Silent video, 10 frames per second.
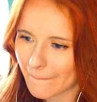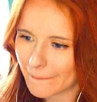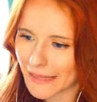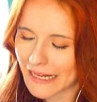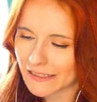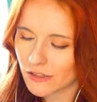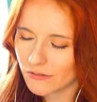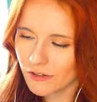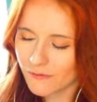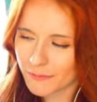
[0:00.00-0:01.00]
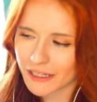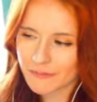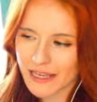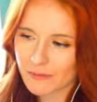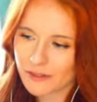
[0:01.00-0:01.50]
and I don't know if I'm going to
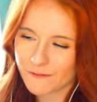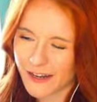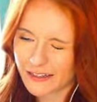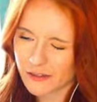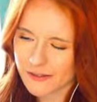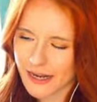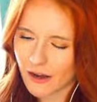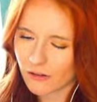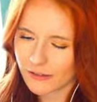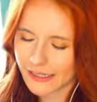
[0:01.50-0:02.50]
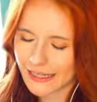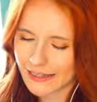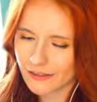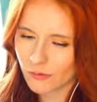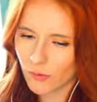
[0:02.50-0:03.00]
be able to find those out like
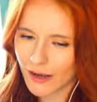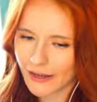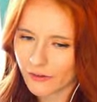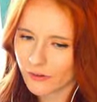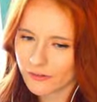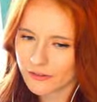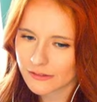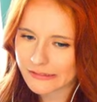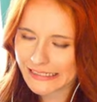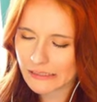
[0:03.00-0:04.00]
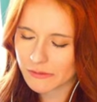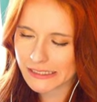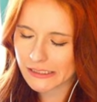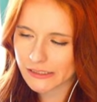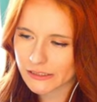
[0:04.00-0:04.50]
in the wild
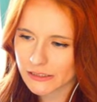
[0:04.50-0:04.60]
anywhere.